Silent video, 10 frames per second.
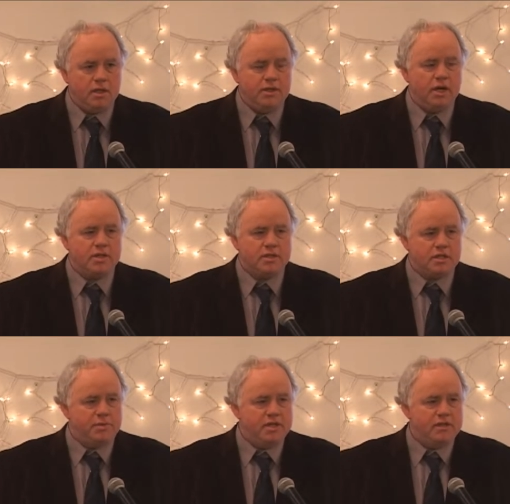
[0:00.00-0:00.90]
not as
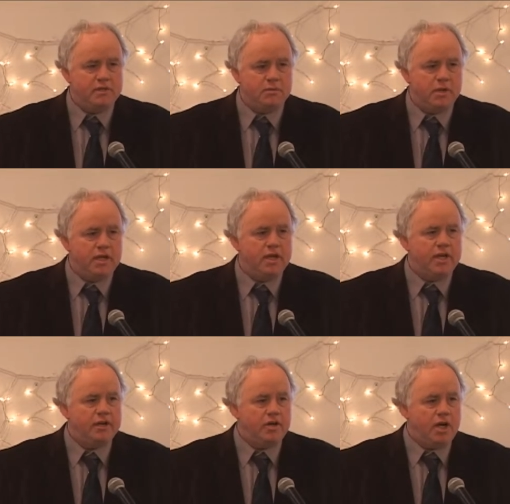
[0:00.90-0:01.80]
expensive as a
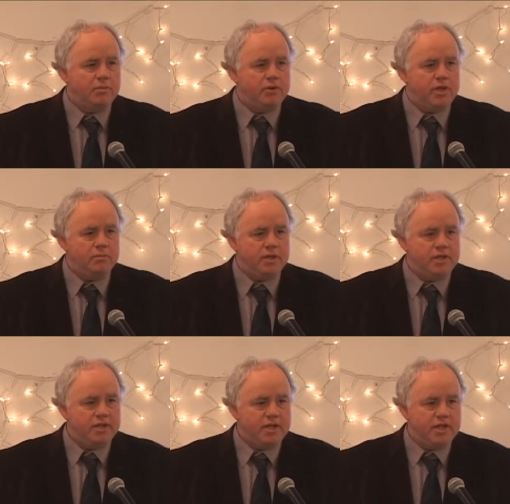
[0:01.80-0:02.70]
mainliner to operate,
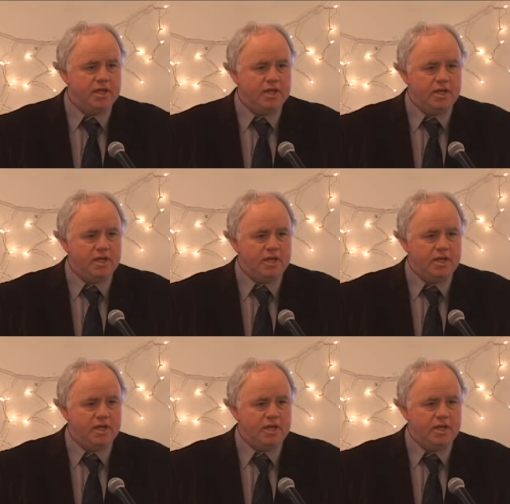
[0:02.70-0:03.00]
but uh,